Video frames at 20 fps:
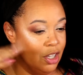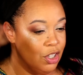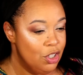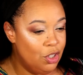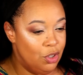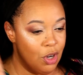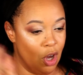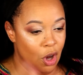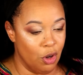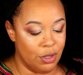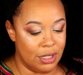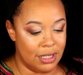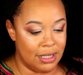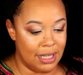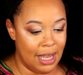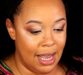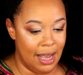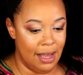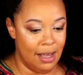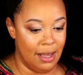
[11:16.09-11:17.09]
know,
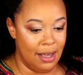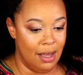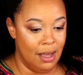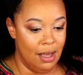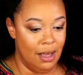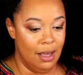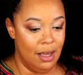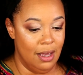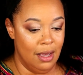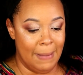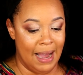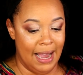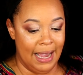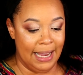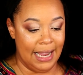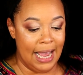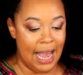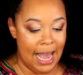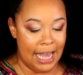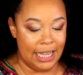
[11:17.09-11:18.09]
set my
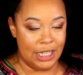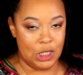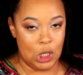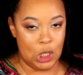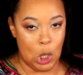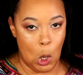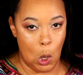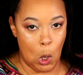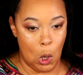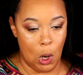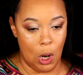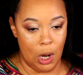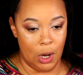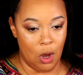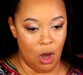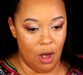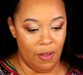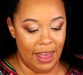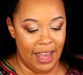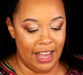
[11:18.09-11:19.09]
contour and
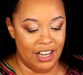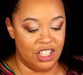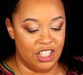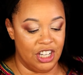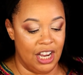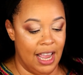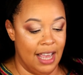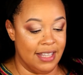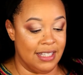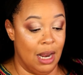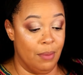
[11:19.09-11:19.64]
all that jazz,